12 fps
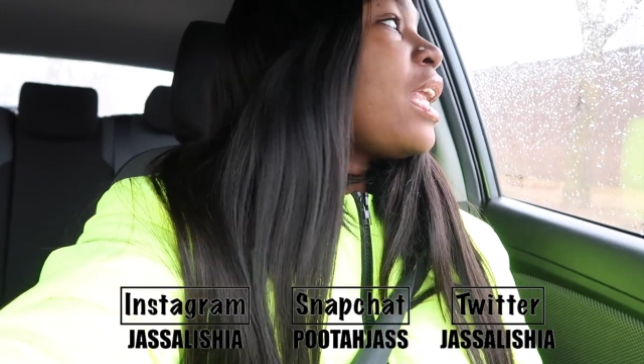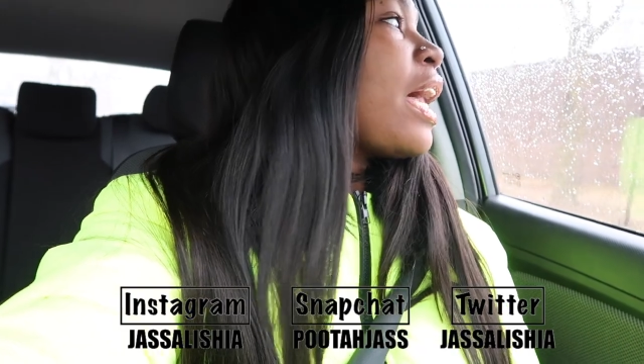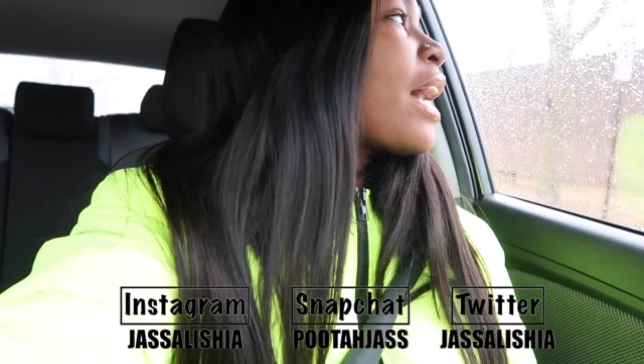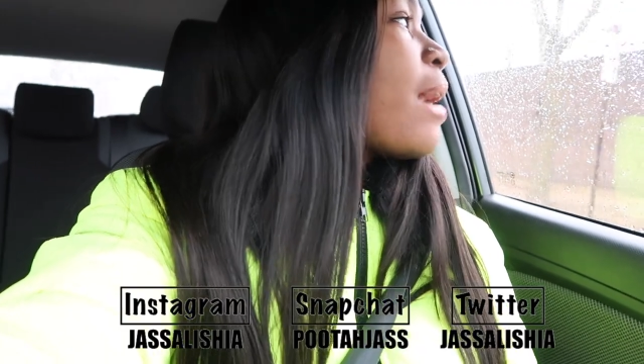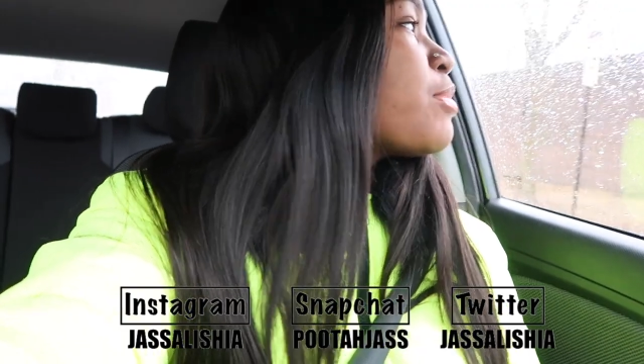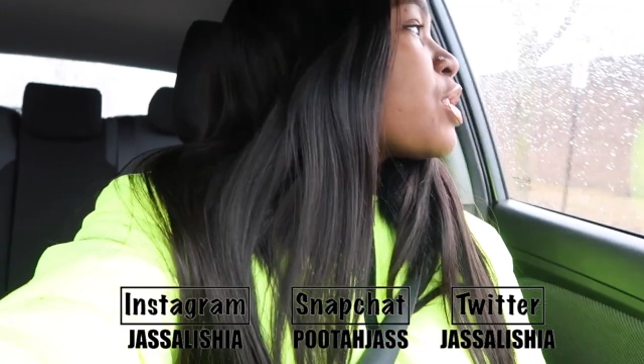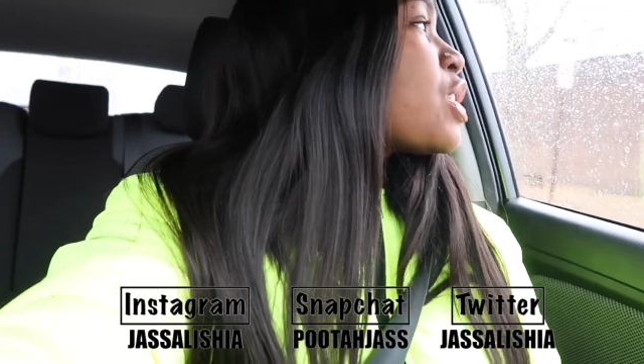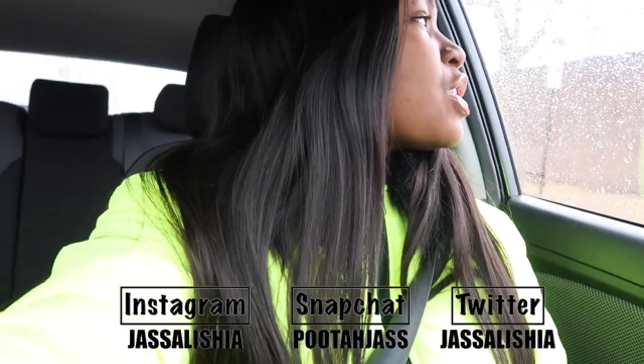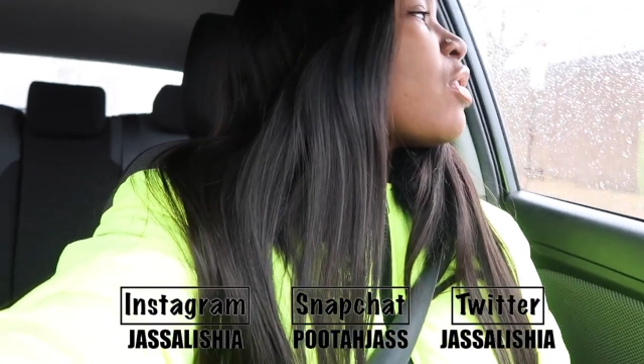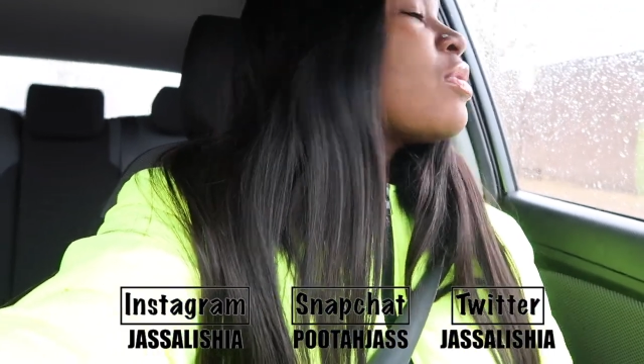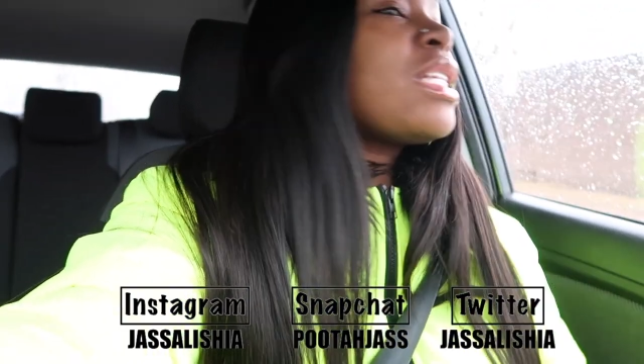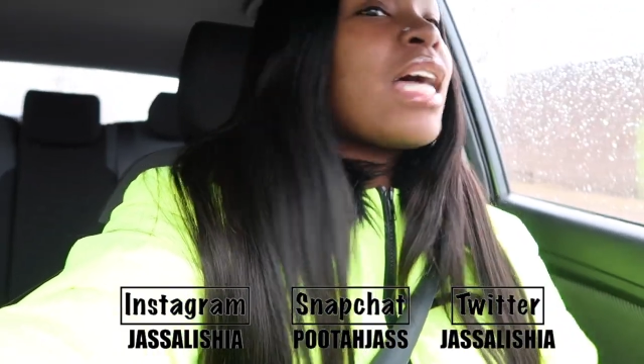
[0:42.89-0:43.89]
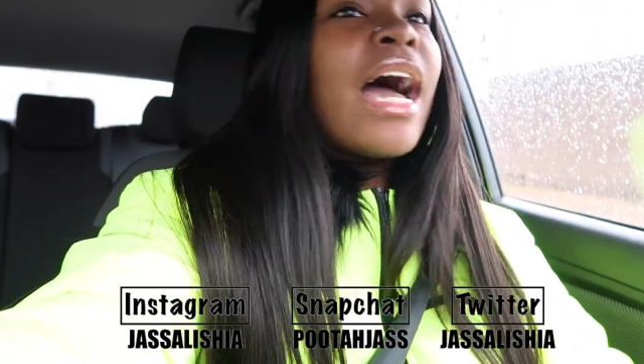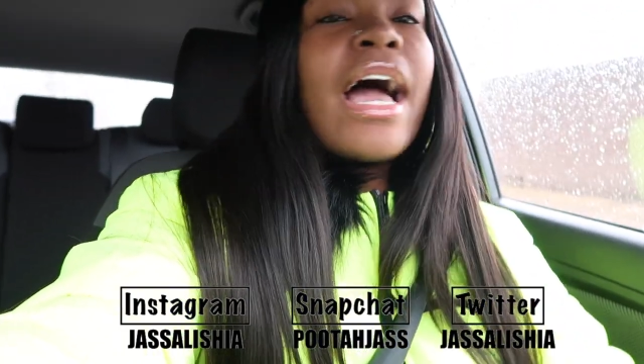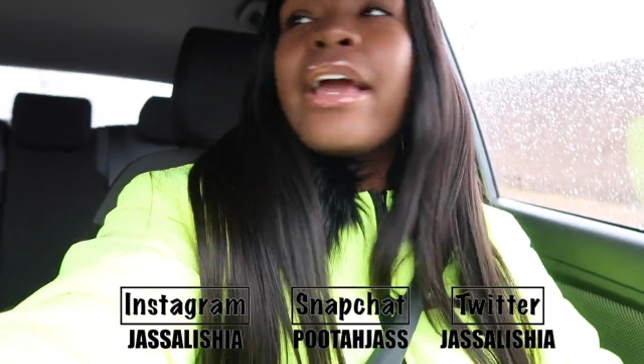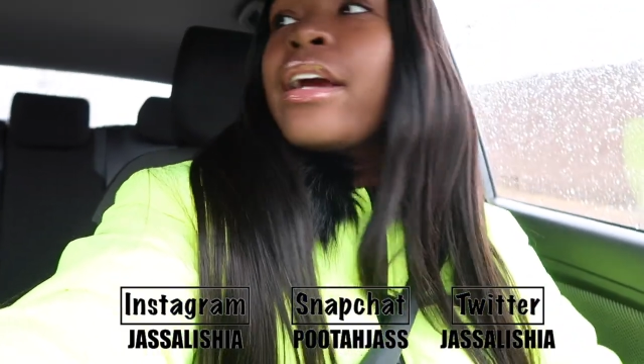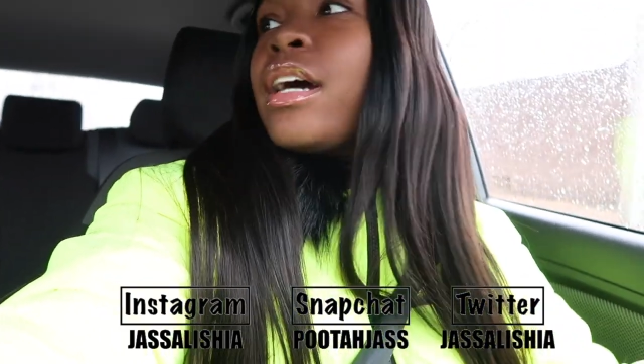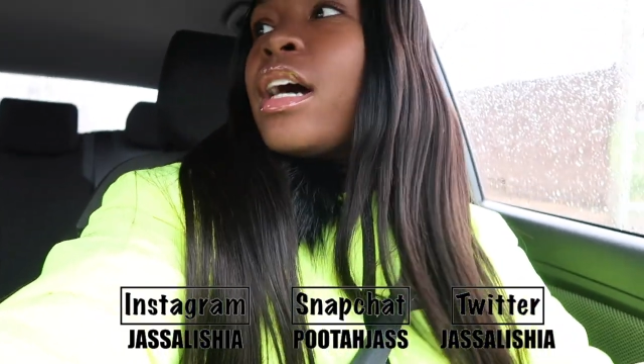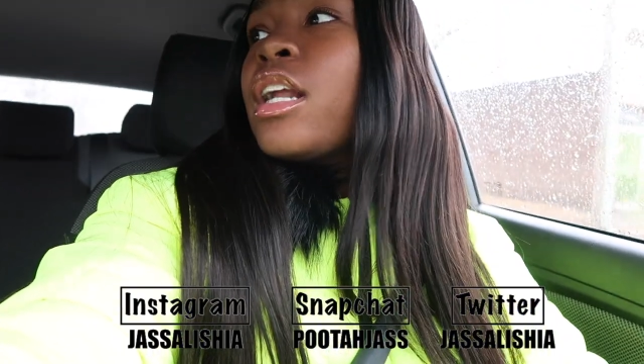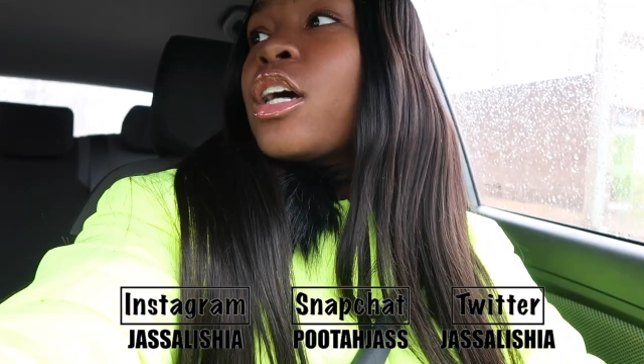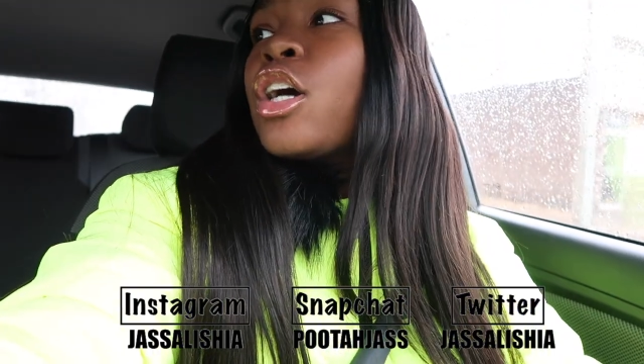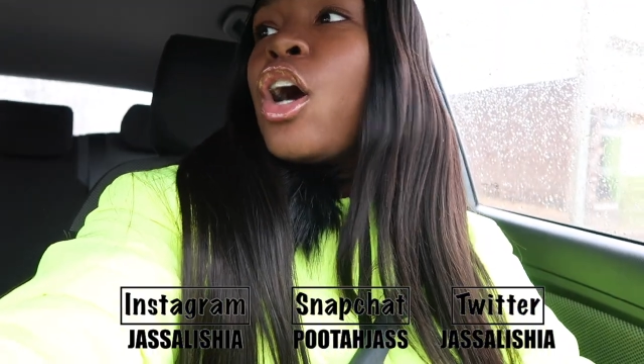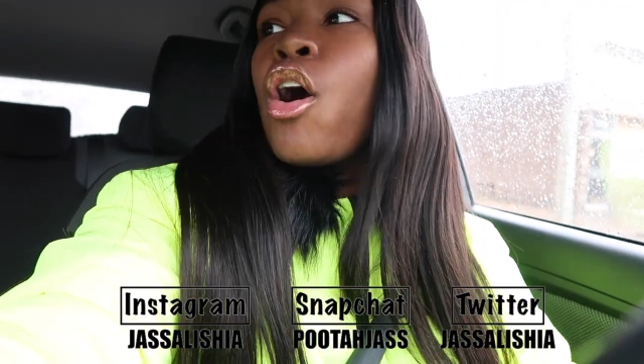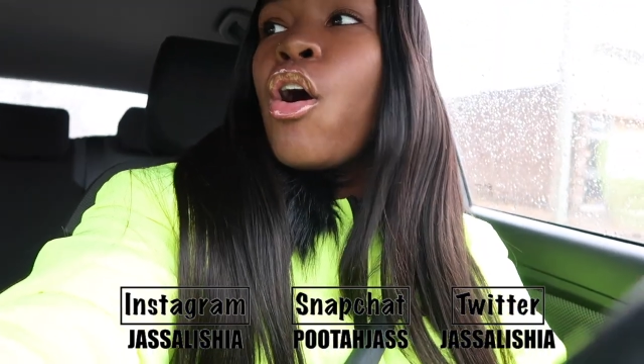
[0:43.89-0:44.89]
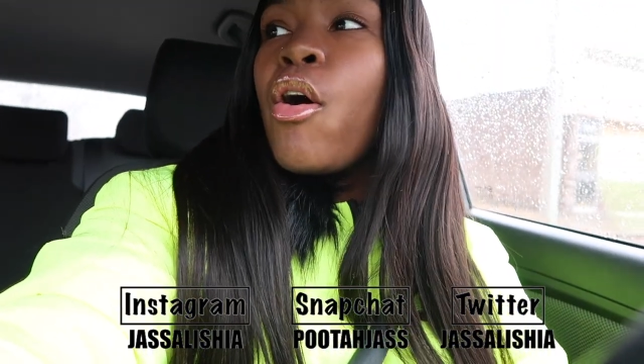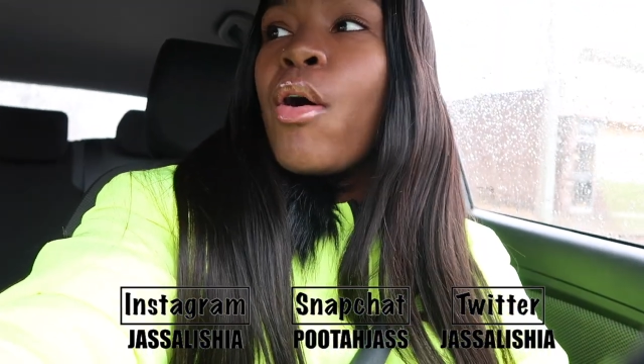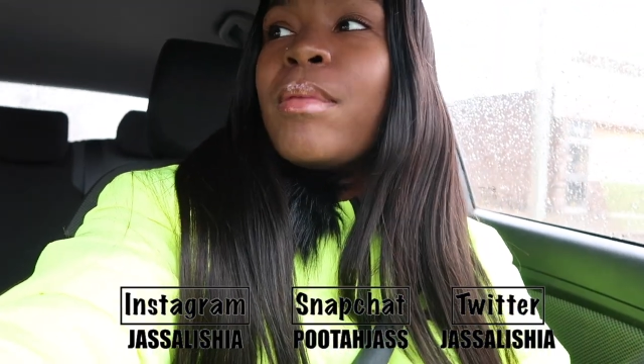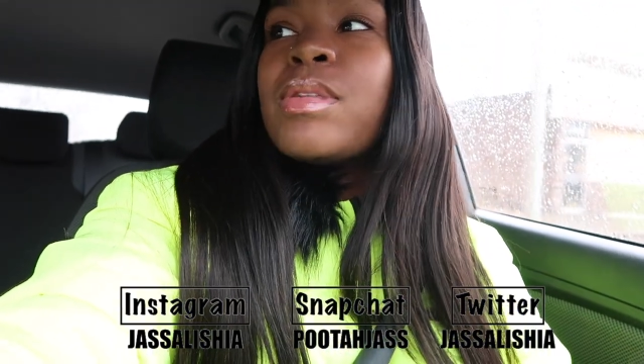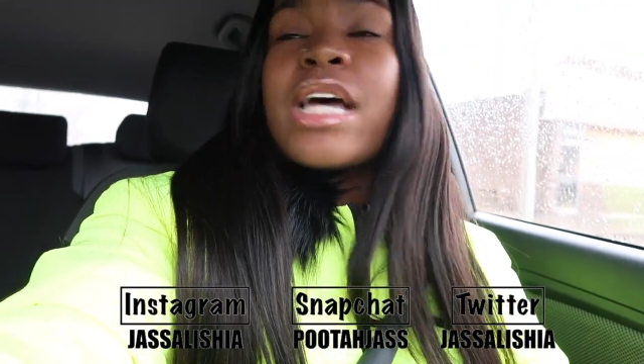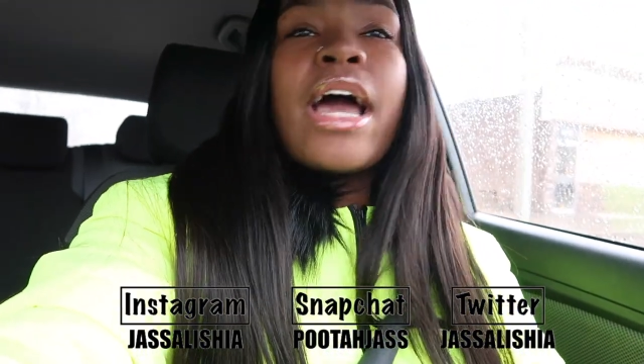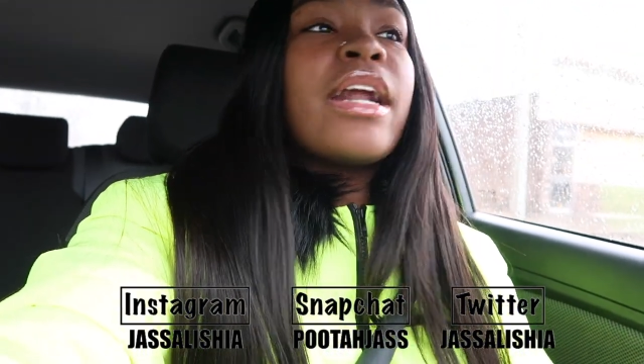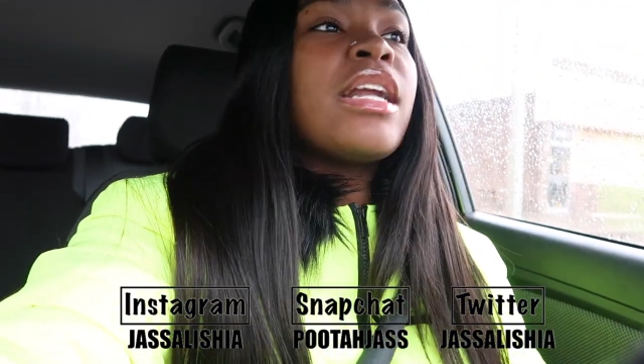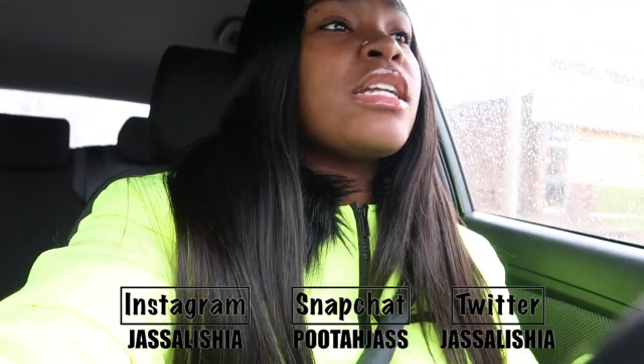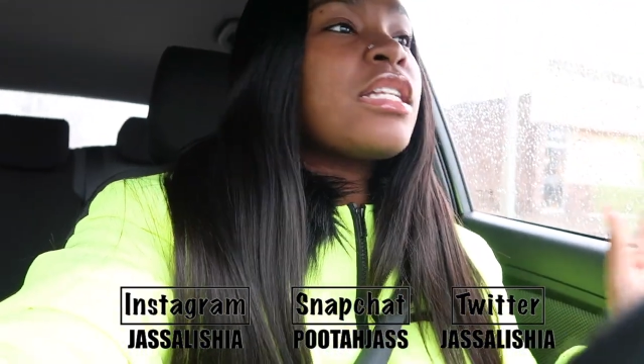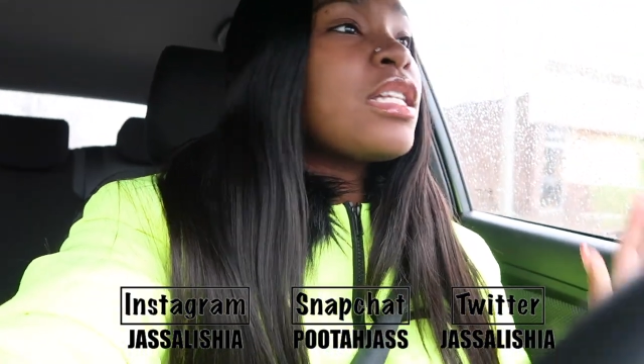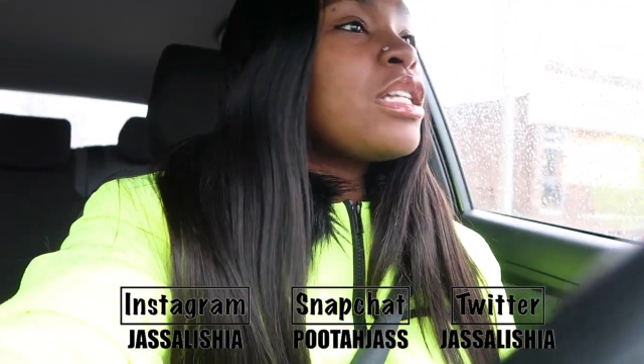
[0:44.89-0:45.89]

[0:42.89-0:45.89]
like i'm just so tired of the cold i'm tired of the